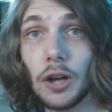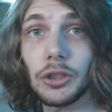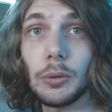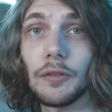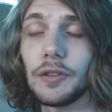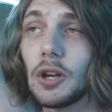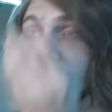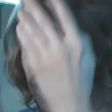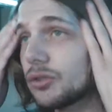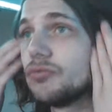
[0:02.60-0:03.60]
thought I'd do a
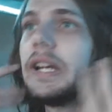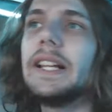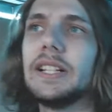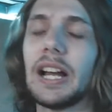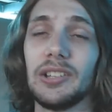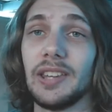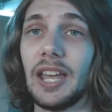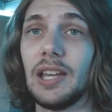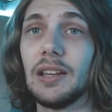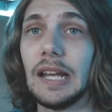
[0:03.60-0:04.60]
vlog. It's a really nice
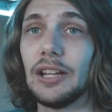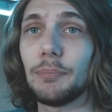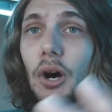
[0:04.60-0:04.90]
day. It's